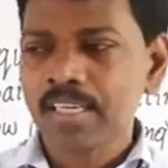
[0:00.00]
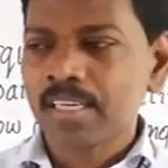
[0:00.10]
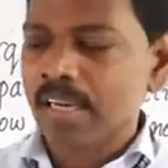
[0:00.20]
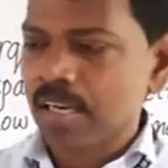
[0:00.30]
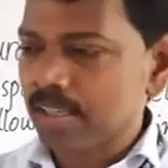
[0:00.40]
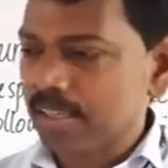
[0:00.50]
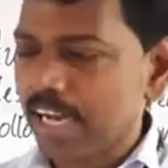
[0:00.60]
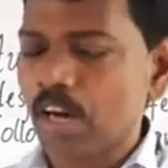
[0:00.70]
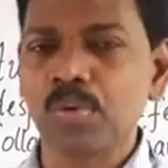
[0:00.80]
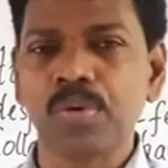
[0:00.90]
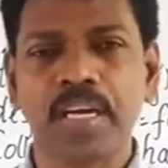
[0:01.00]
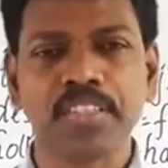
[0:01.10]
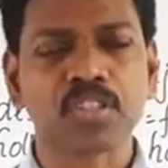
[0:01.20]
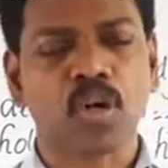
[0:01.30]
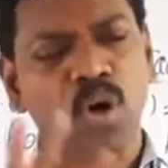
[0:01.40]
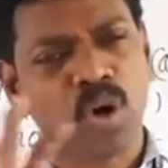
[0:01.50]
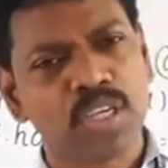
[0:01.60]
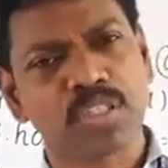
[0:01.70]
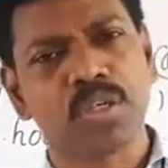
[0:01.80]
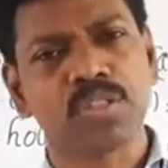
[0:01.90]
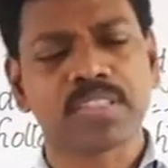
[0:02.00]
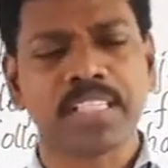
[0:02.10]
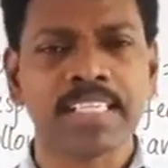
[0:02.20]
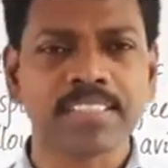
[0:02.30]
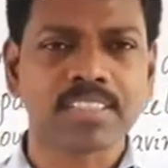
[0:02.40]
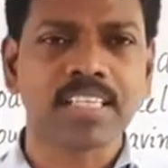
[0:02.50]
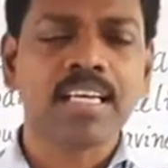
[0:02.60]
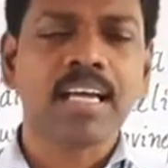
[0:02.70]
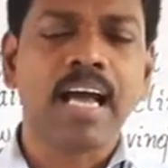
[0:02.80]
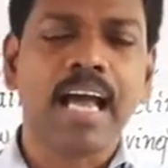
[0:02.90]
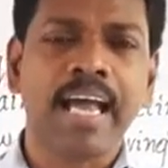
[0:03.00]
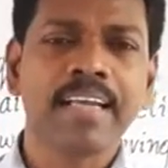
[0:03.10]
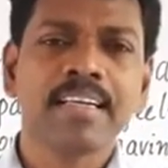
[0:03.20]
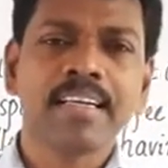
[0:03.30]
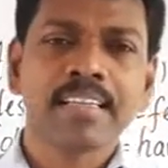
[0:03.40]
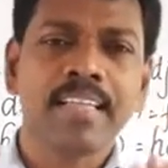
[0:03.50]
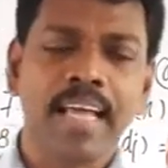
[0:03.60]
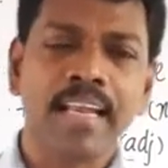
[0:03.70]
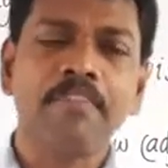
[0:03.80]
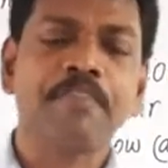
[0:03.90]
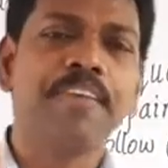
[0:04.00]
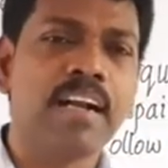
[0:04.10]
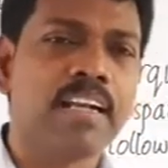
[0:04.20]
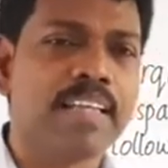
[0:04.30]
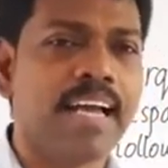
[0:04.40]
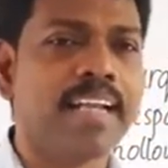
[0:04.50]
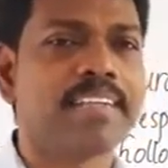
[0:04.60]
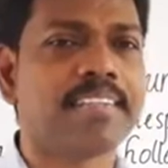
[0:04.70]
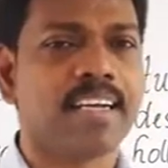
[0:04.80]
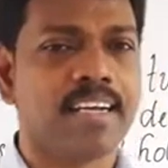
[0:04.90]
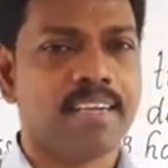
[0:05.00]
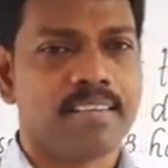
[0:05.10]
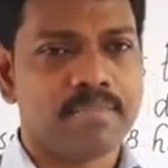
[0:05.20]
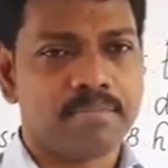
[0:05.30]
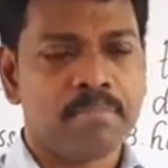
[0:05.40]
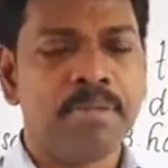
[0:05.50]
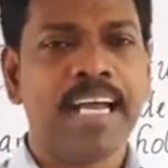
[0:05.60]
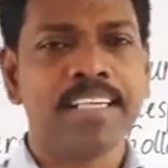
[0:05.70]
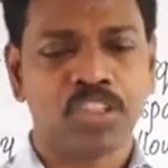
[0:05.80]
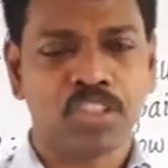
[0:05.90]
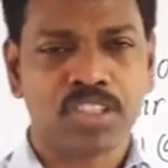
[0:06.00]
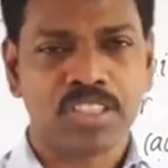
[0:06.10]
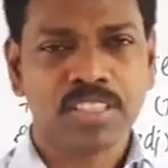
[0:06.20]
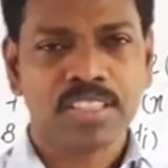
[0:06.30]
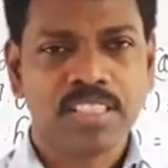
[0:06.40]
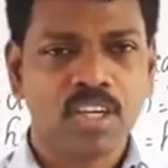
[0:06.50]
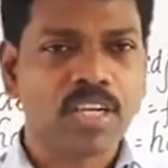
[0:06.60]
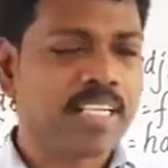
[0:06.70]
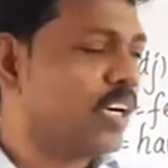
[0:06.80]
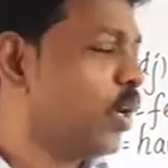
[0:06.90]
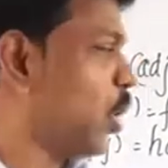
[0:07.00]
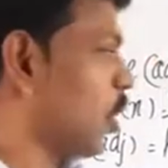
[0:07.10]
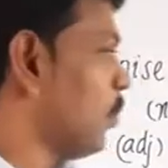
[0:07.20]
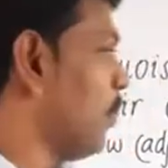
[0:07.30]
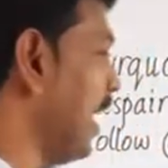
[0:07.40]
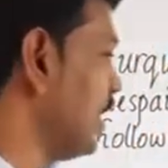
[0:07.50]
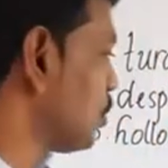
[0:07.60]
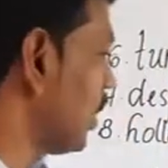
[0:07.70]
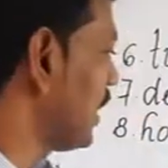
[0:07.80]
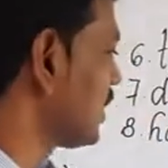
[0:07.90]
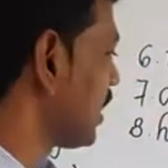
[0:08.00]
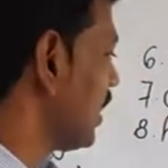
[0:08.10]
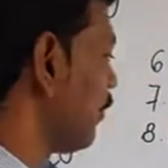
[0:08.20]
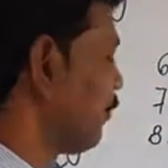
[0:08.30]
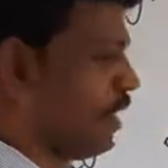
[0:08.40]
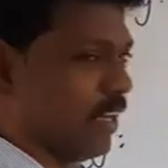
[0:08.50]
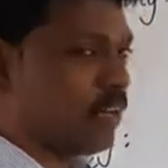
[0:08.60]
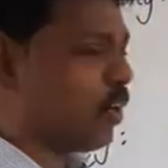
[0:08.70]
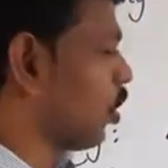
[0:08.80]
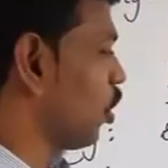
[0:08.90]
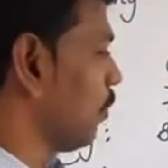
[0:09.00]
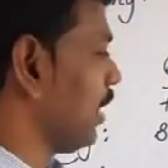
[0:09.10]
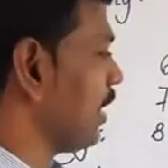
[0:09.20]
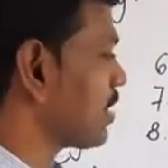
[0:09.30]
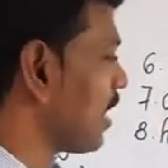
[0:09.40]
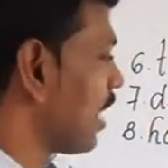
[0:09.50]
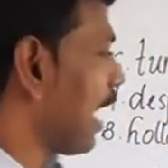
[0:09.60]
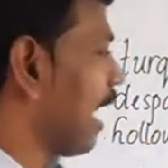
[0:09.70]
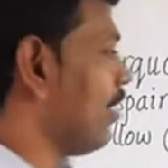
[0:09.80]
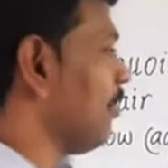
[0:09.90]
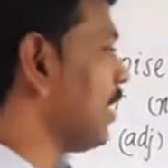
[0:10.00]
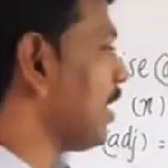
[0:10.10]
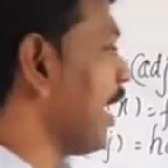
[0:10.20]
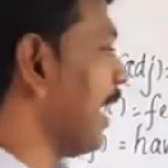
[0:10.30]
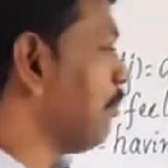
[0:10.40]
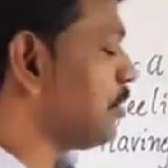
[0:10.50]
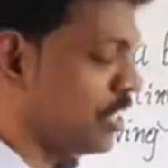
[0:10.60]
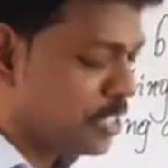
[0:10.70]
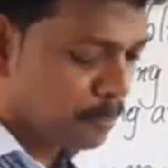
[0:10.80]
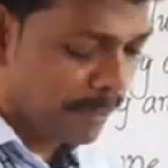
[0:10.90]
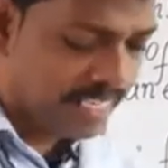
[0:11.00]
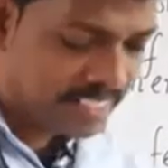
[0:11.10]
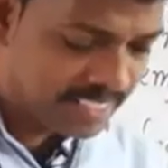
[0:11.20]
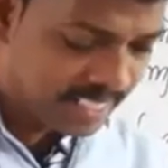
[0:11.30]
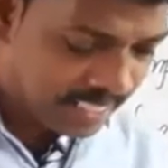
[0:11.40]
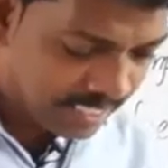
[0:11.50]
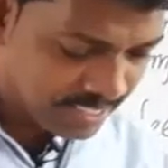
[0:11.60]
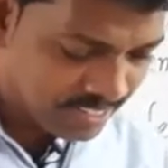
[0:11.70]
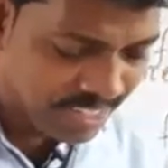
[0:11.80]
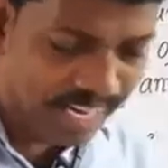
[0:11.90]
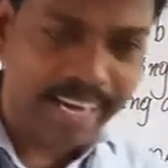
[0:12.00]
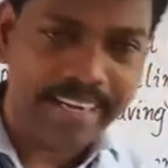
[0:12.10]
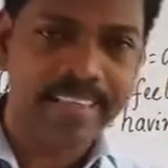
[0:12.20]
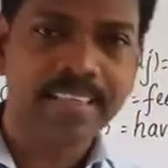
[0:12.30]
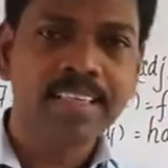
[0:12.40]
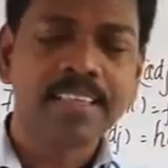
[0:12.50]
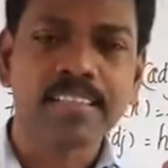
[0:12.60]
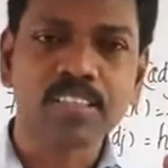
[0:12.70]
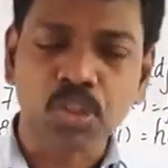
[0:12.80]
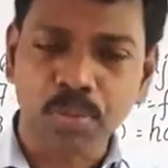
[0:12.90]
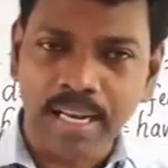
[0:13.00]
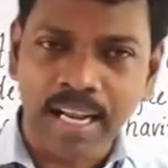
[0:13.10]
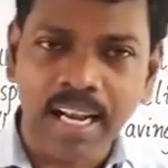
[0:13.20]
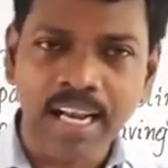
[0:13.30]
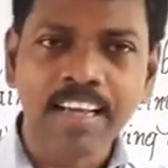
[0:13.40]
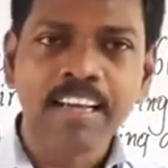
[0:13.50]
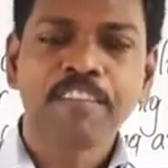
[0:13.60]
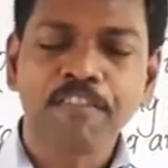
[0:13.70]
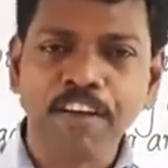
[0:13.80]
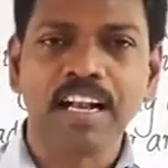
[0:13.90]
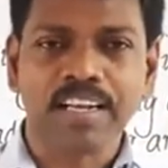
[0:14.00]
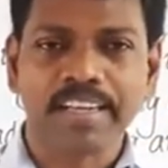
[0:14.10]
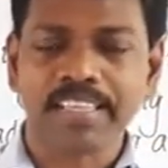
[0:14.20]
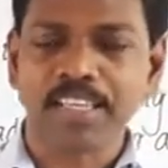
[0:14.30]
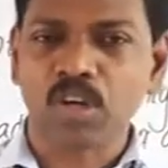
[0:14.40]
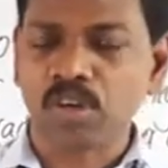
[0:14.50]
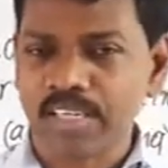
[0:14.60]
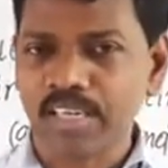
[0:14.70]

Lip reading: ground nuts, all those things, and then filled that branch. Okay, the hollow branch was filled. Hollow means having an empty space inside. the squirrel filled the total